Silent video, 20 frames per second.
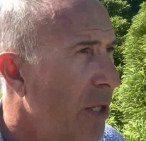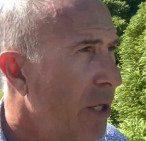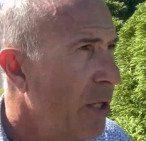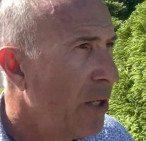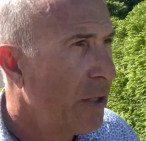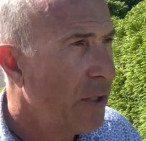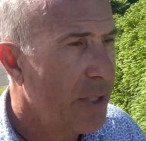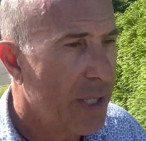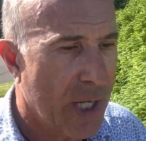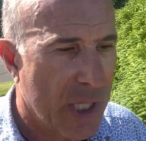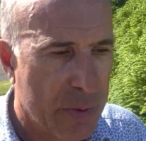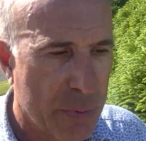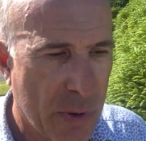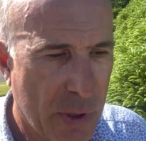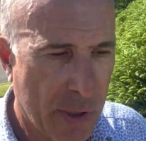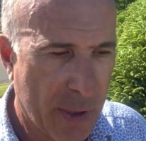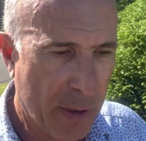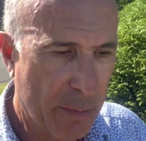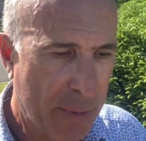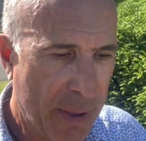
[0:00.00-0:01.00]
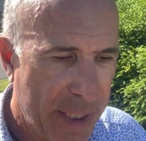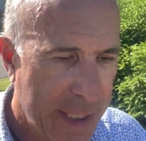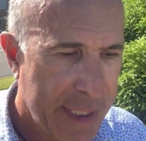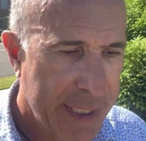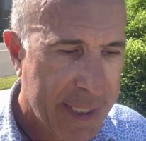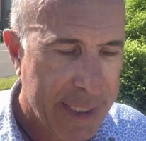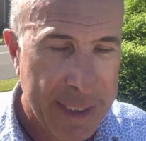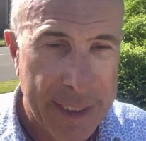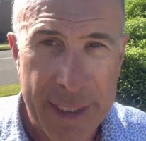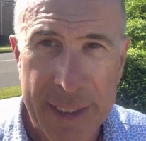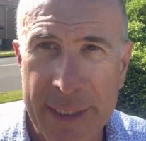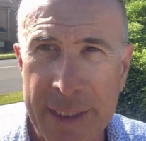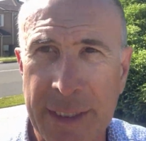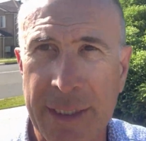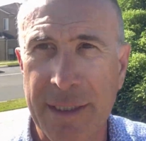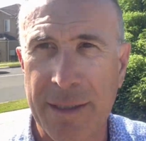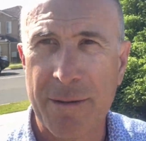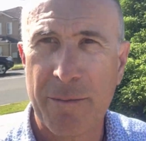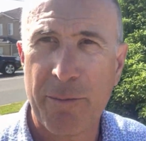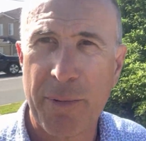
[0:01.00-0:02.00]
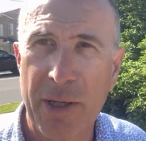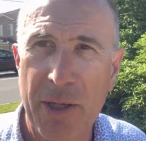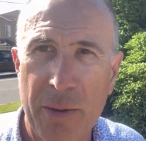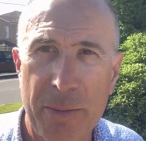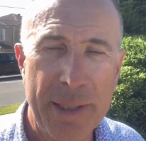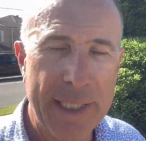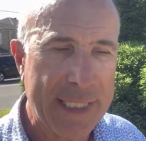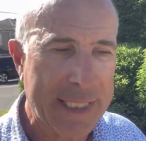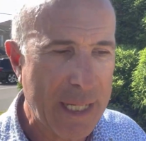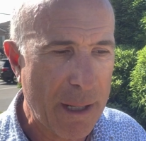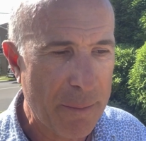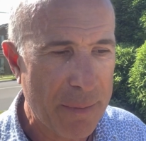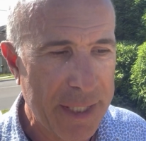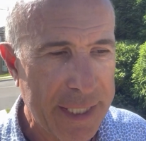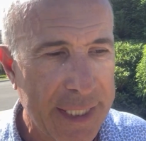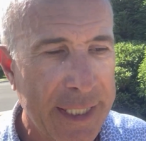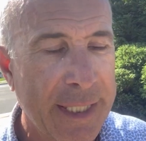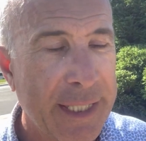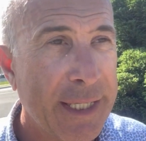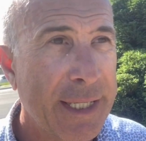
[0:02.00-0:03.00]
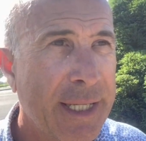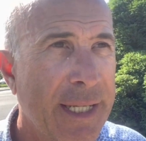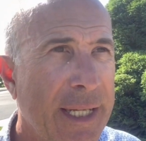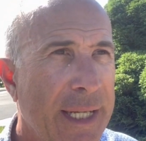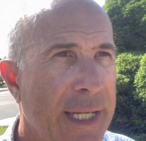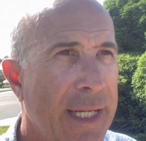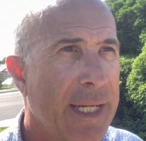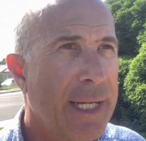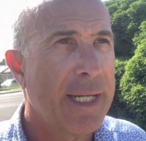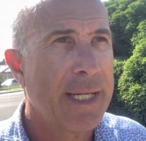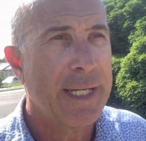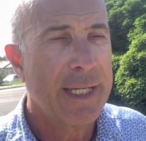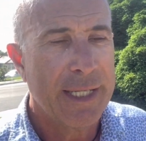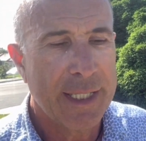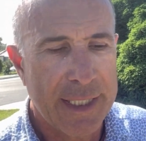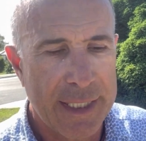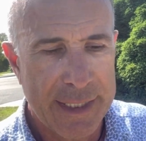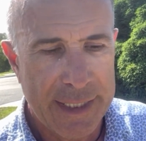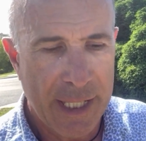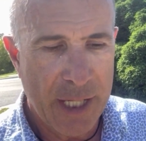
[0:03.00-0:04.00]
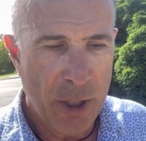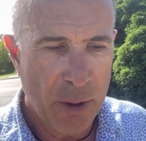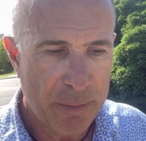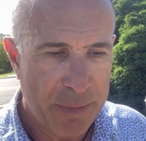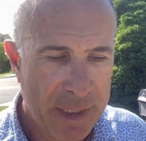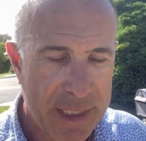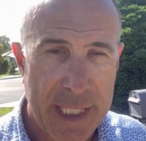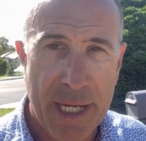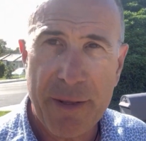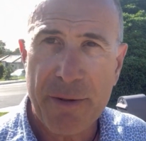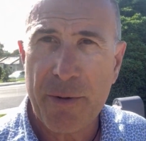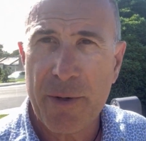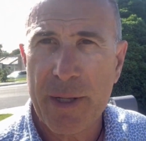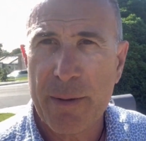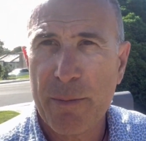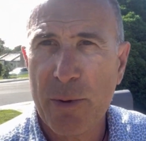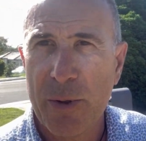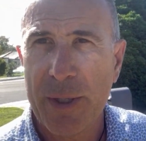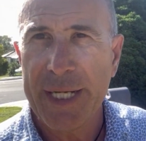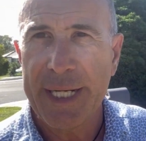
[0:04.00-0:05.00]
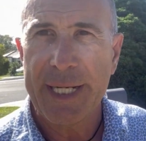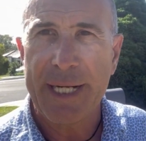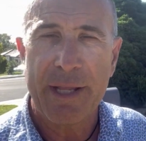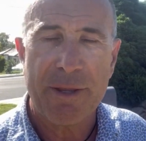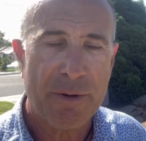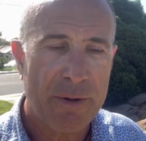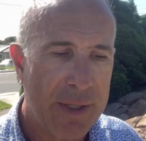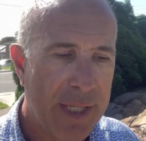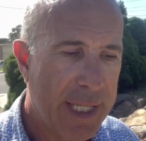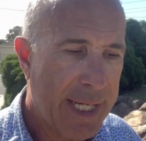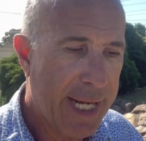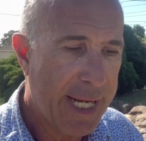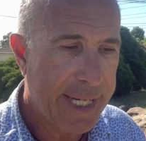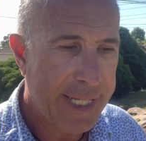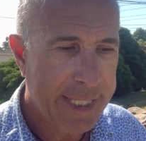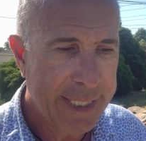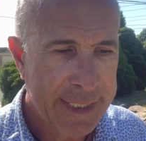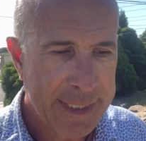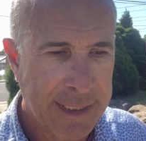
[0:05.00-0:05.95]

Who knows what it'll be, but it'll be something to help us get through the morning, get through the day,